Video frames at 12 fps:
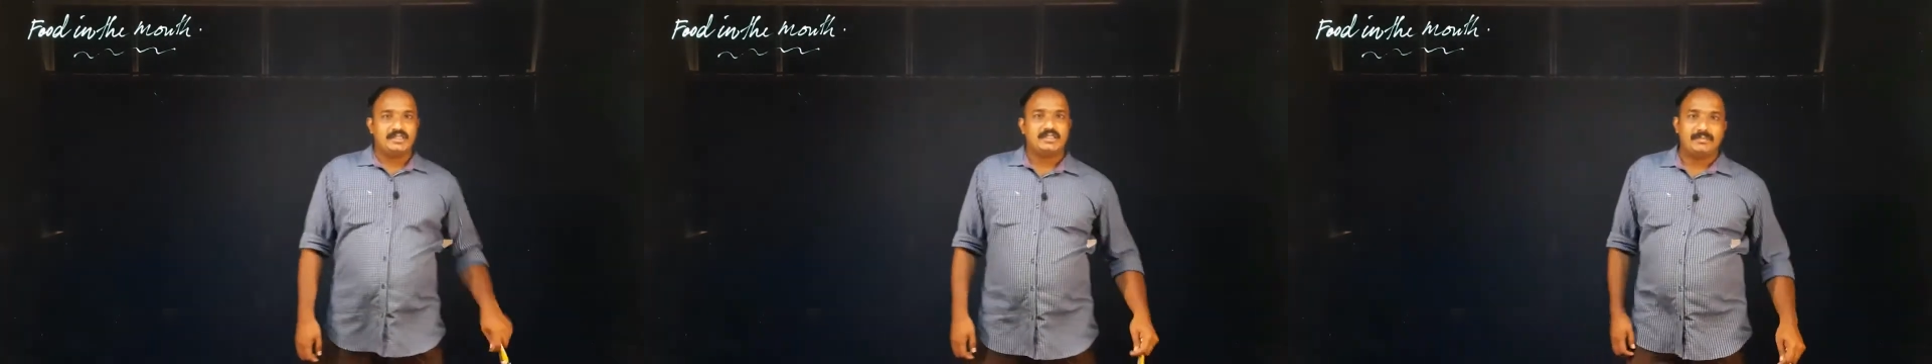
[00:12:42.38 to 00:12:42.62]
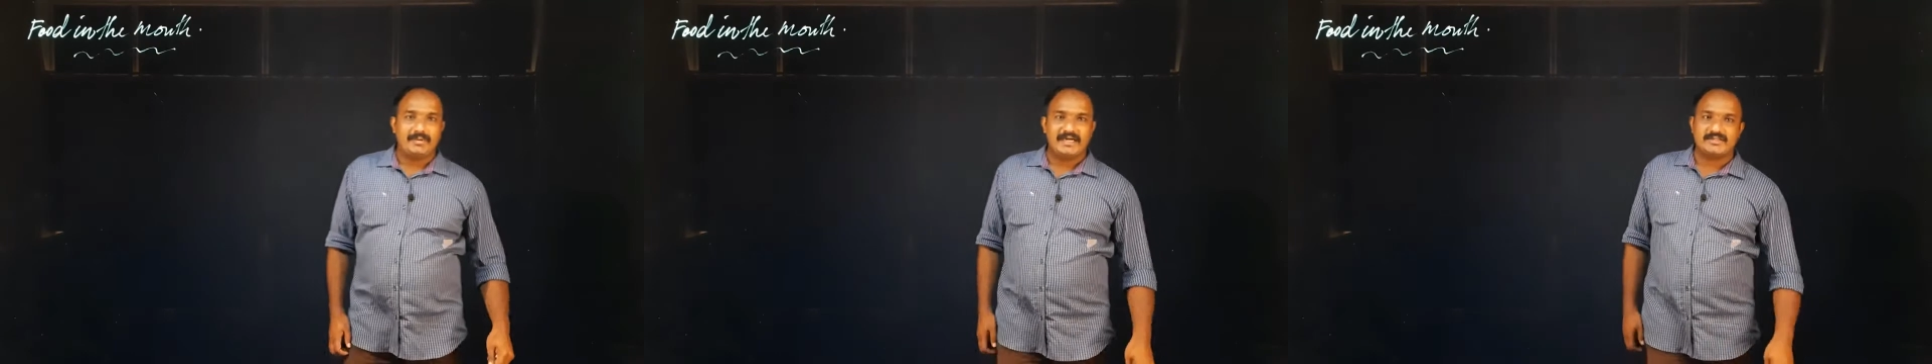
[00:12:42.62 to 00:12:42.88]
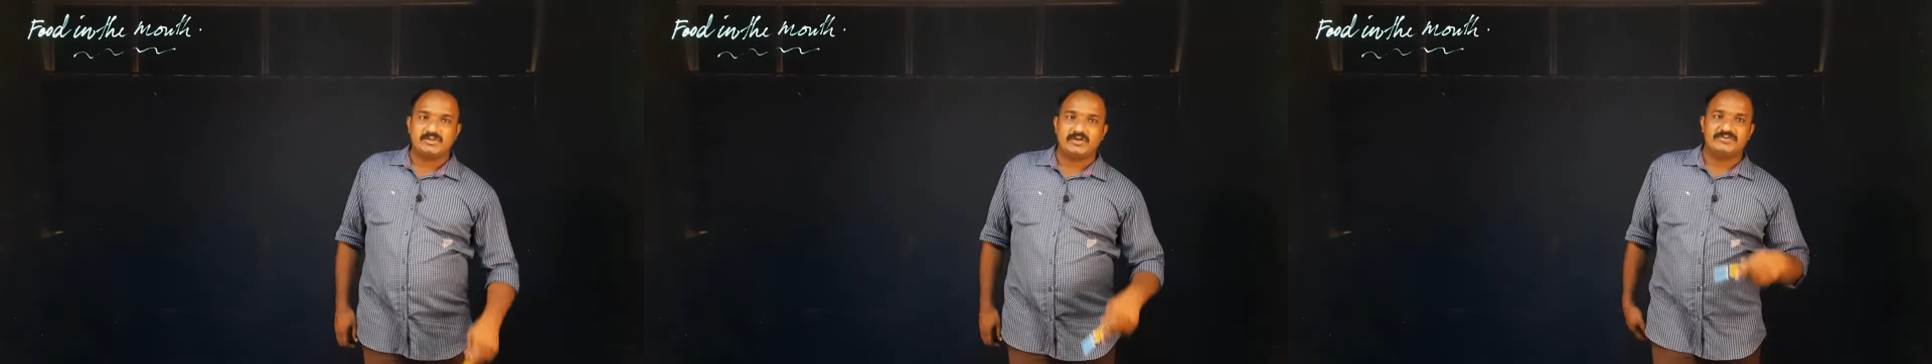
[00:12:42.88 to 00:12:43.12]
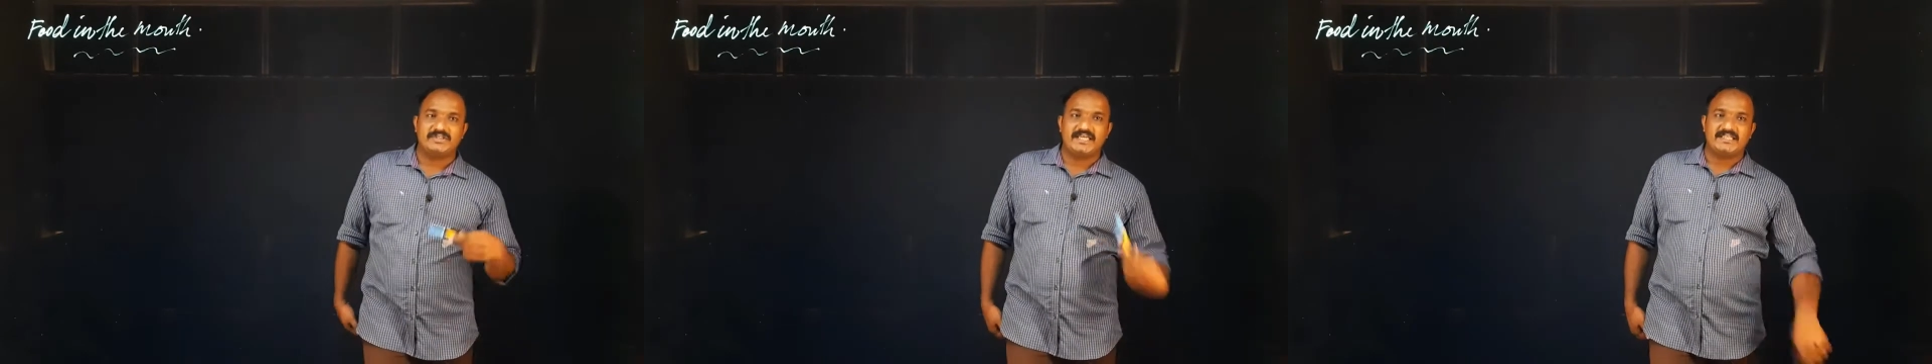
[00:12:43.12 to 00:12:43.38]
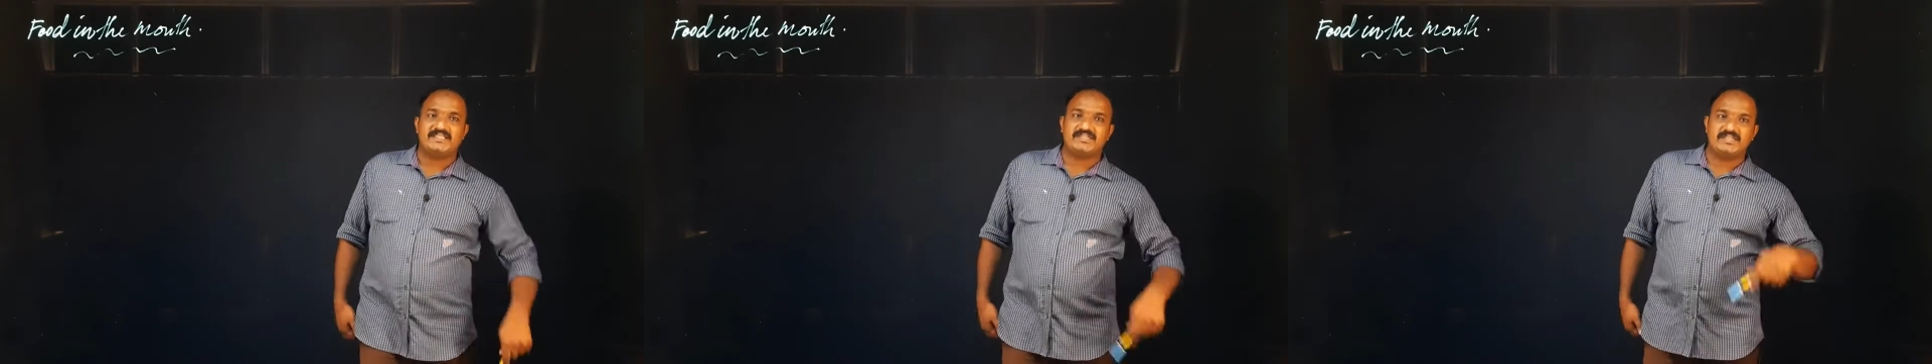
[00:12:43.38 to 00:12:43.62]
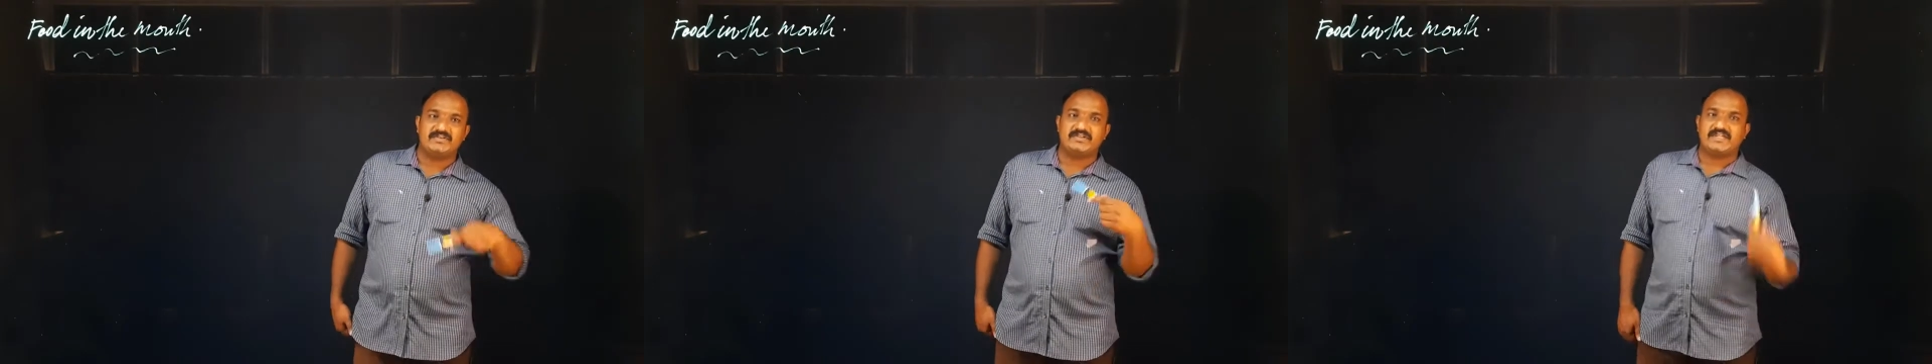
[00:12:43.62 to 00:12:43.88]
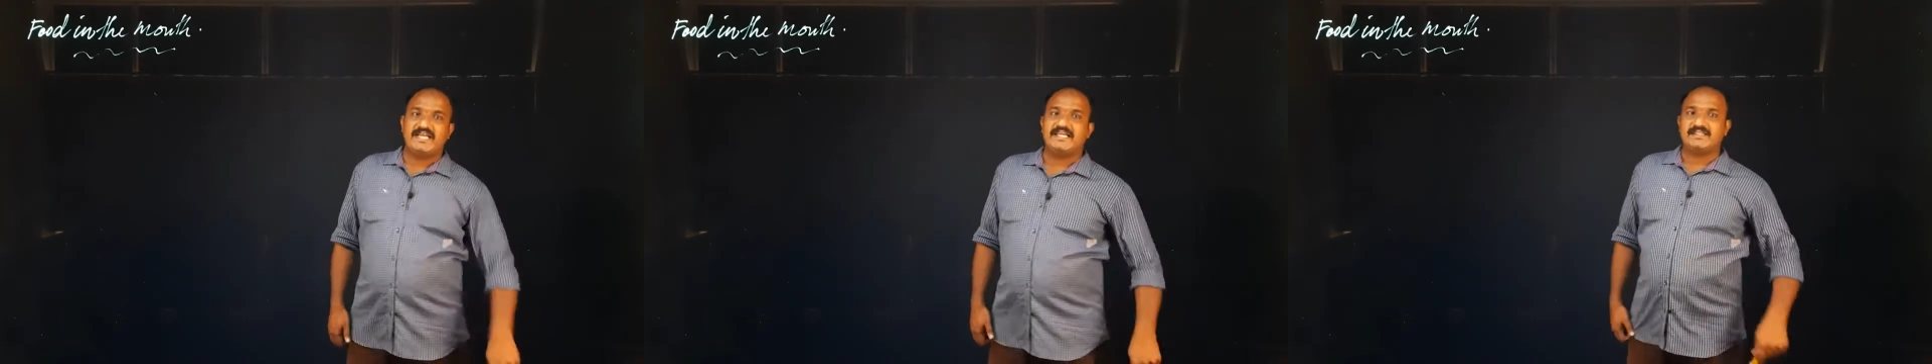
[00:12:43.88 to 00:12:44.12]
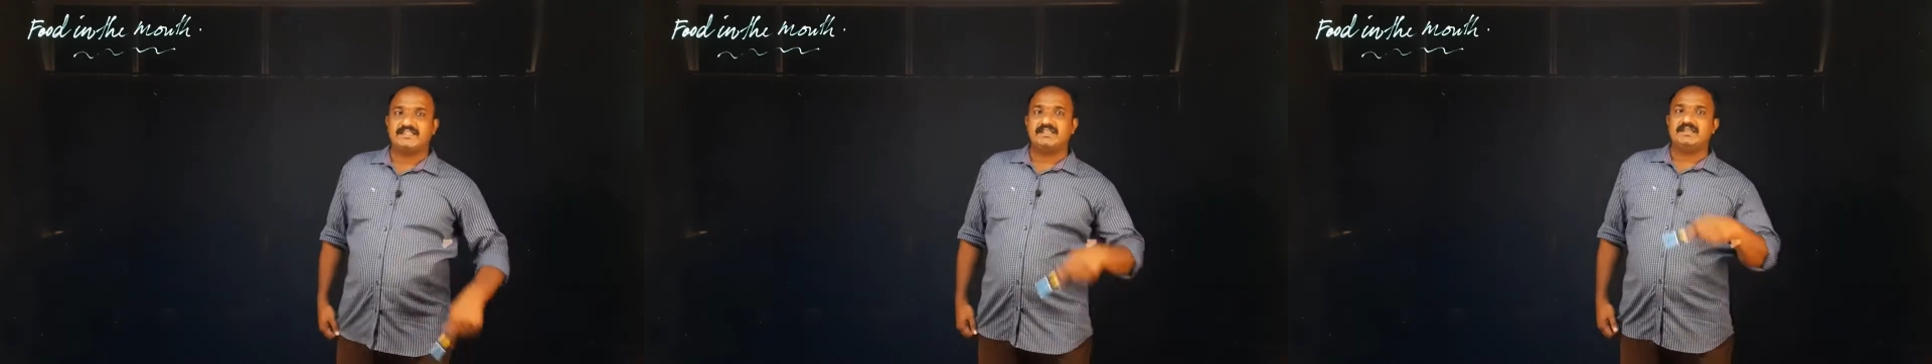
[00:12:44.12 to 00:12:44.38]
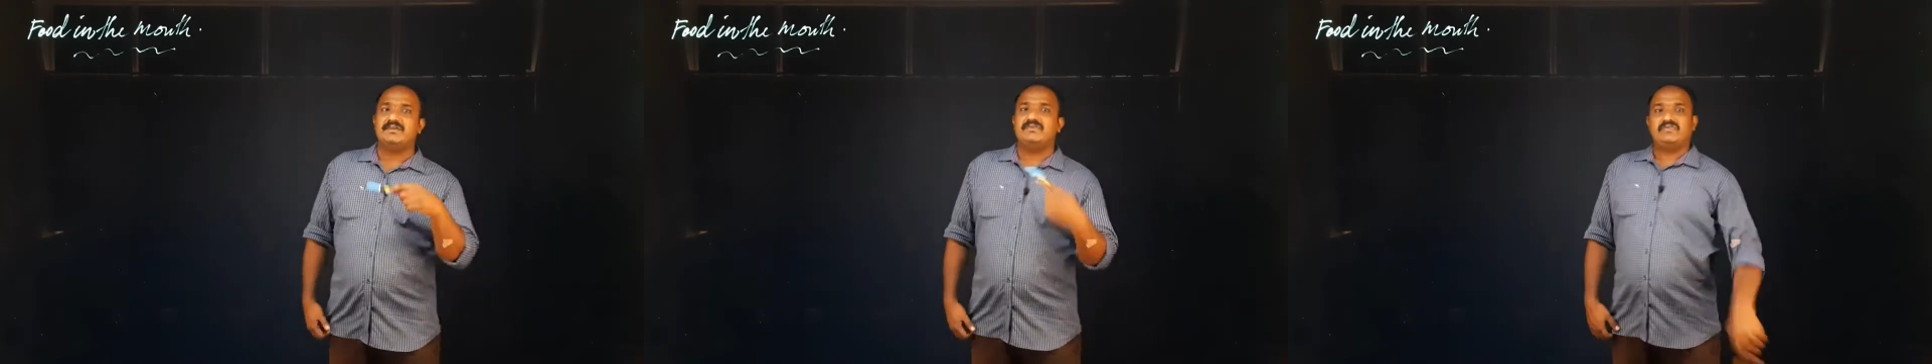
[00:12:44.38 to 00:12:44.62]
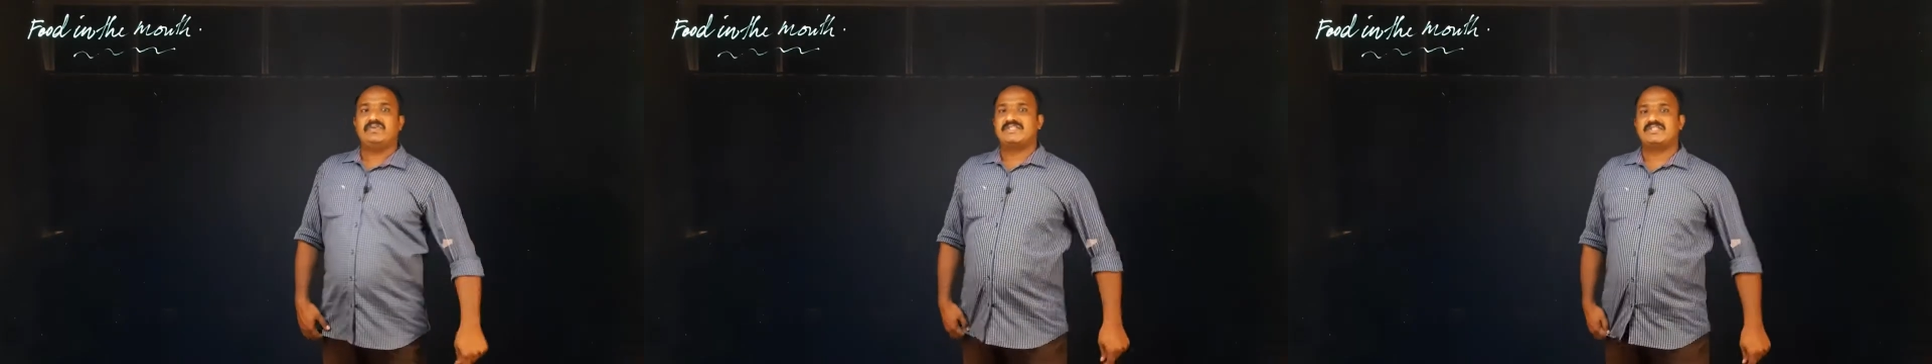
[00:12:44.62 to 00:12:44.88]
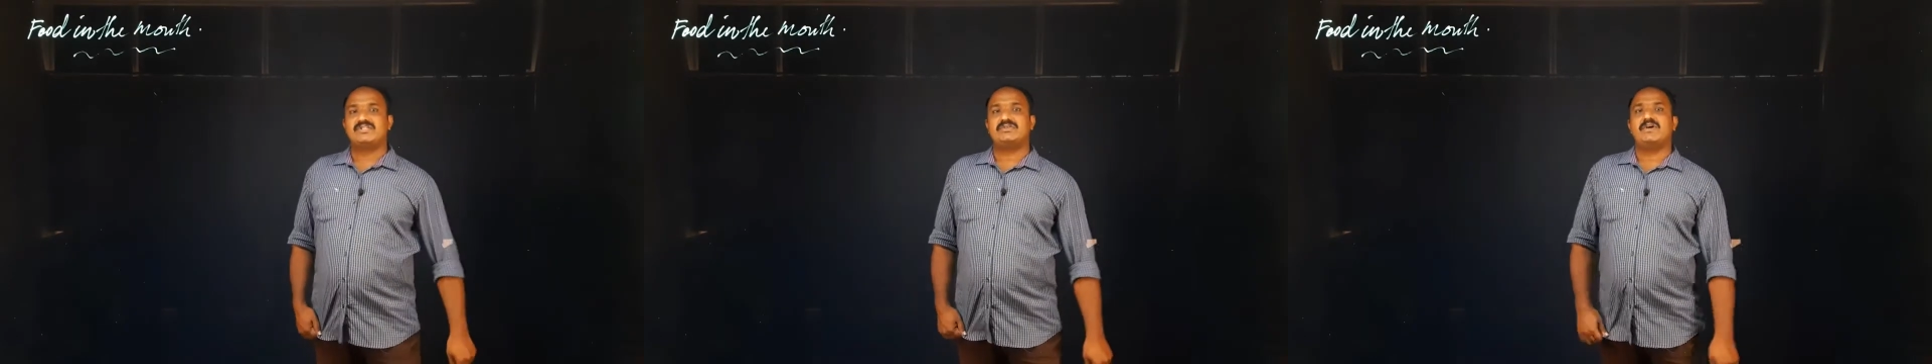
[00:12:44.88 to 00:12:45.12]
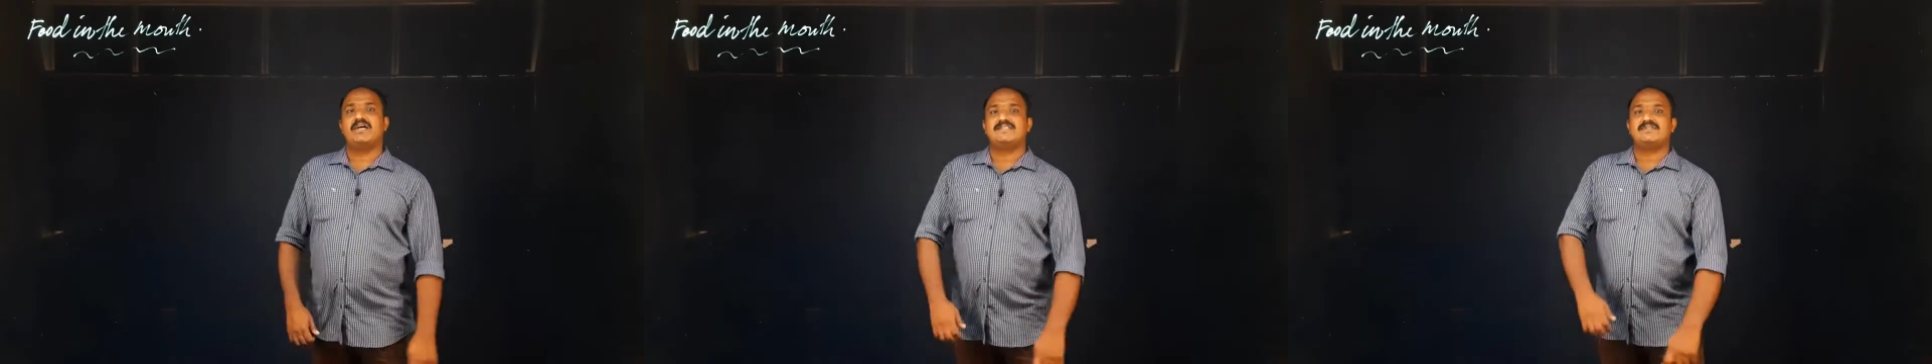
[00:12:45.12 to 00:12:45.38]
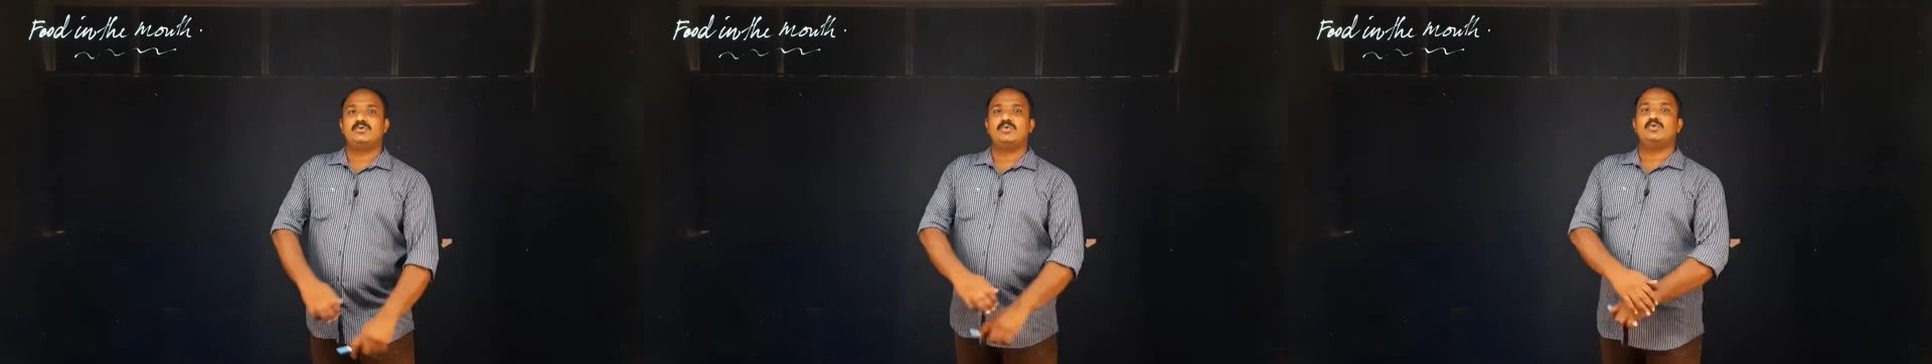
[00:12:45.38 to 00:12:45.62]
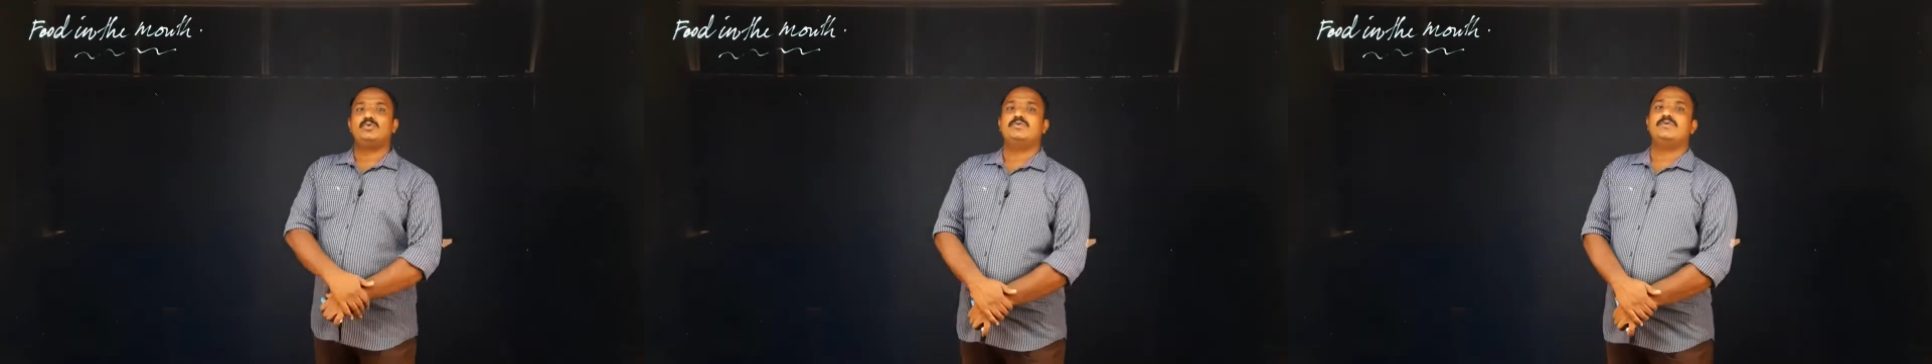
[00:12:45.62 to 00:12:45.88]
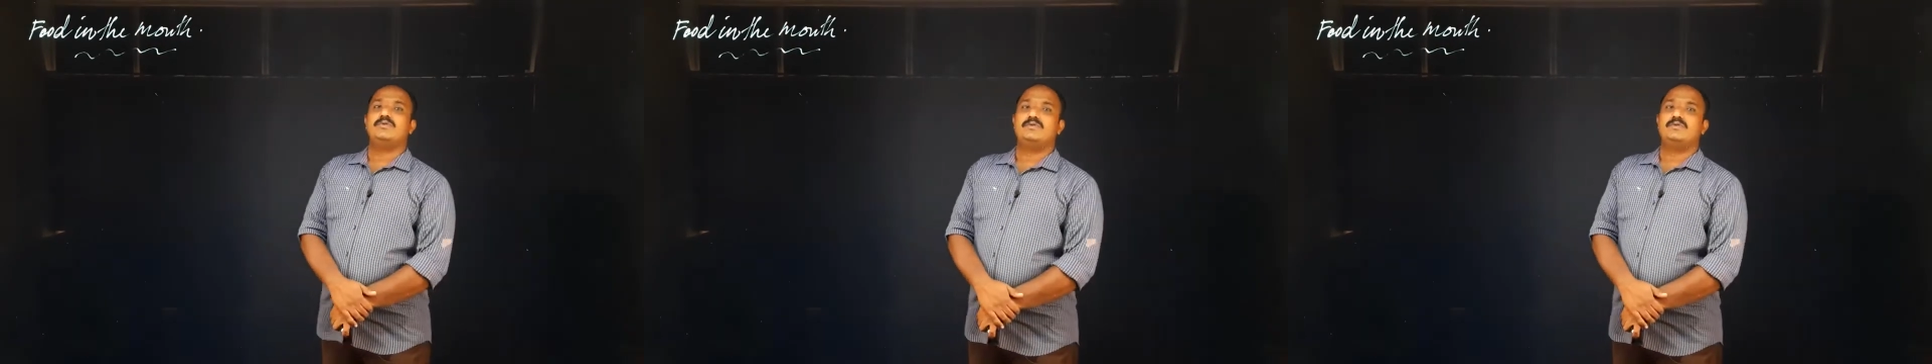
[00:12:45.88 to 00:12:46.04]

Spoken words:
the parts of the digestive tract, first was who?